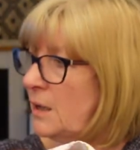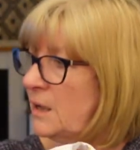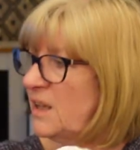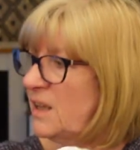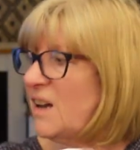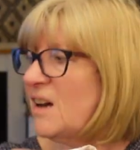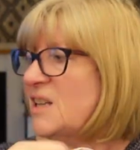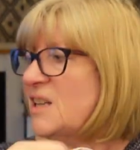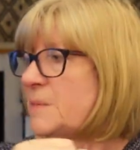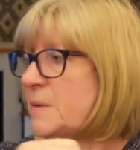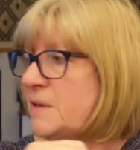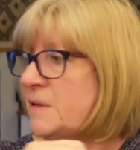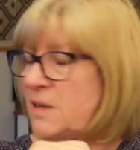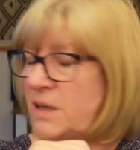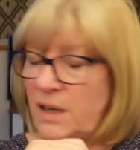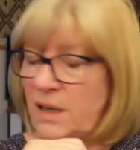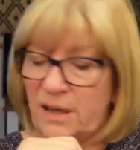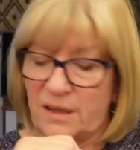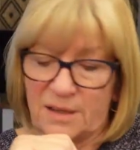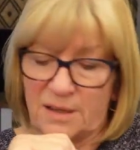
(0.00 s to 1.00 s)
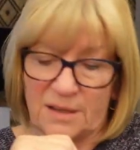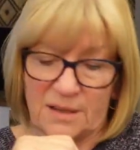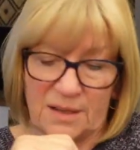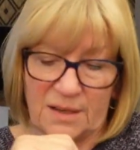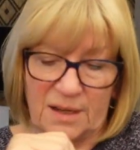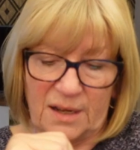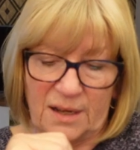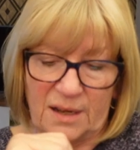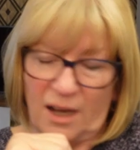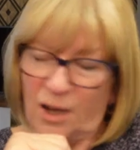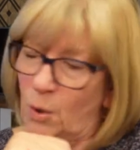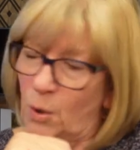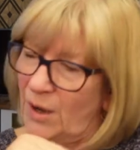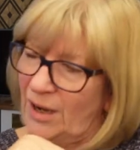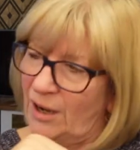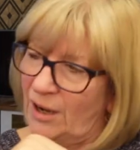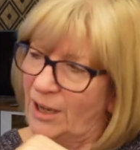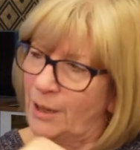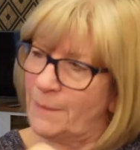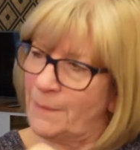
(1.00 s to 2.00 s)
Yeah, I suppose it is, isn't it? I quite
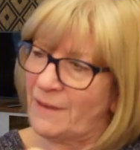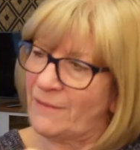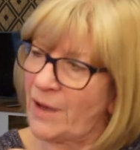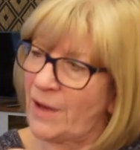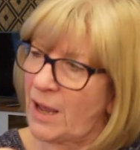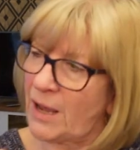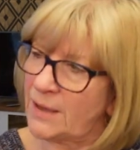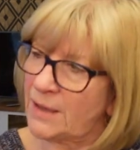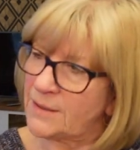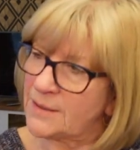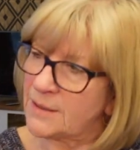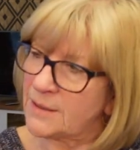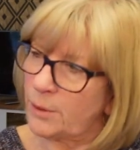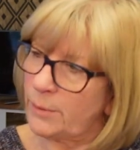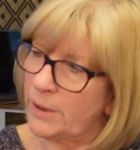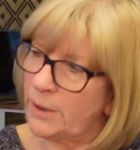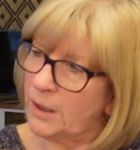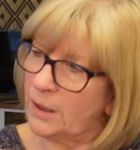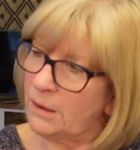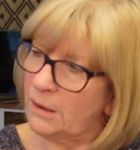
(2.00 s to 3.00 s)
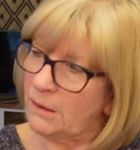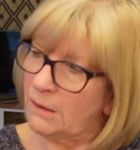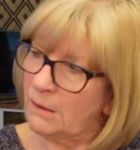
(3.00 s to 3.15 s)
like a bit of hand sewing.